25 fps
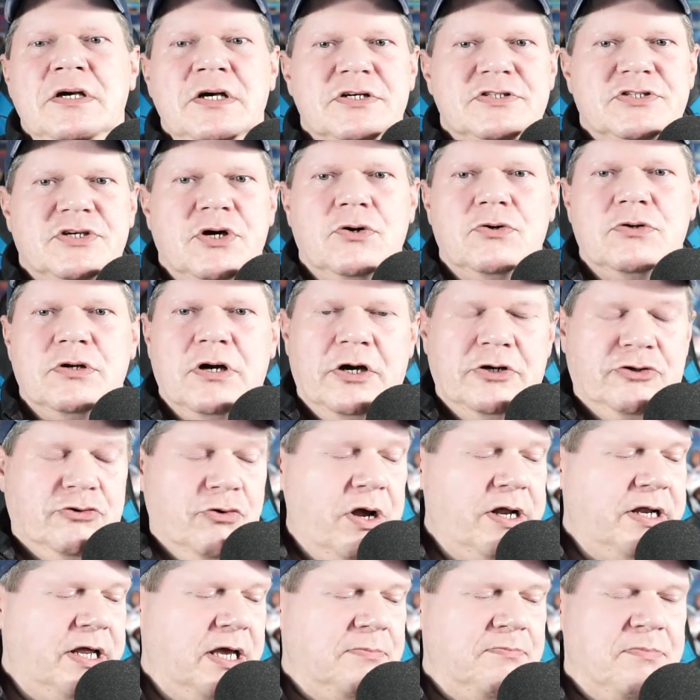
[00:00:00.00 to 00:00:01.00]
So
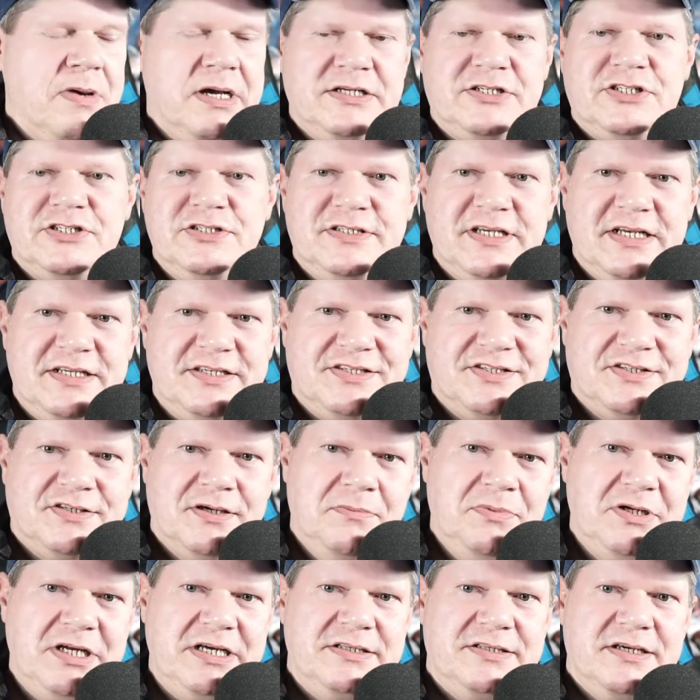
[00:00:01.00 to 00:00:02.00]
Grady mentions that
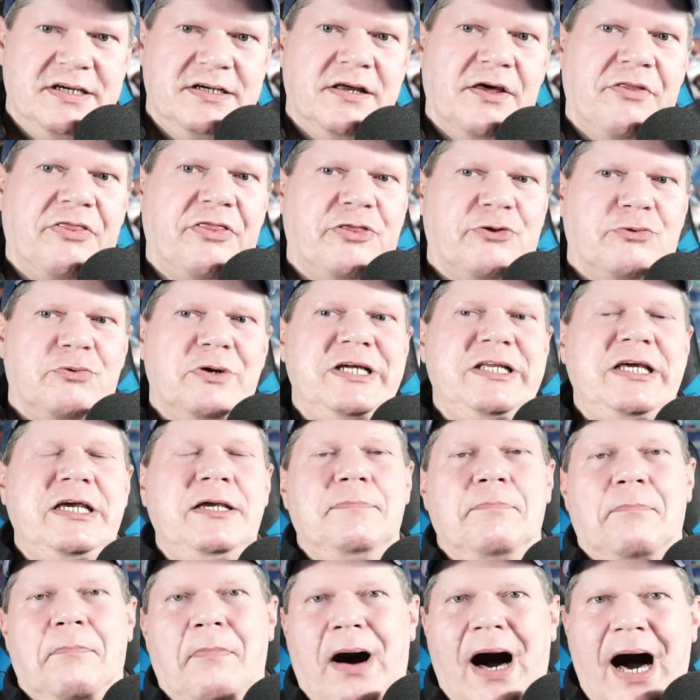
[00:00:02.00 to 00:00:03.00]
somebody did a
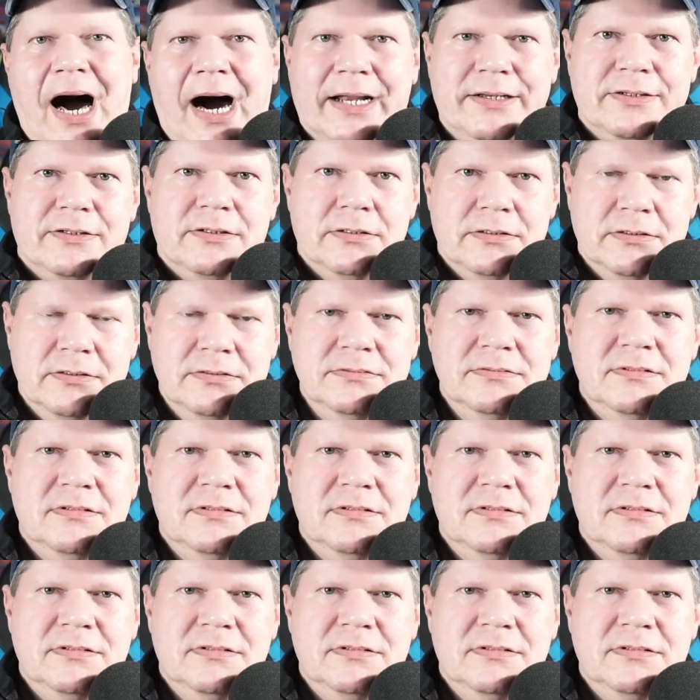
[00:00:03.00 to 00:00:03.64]
3D model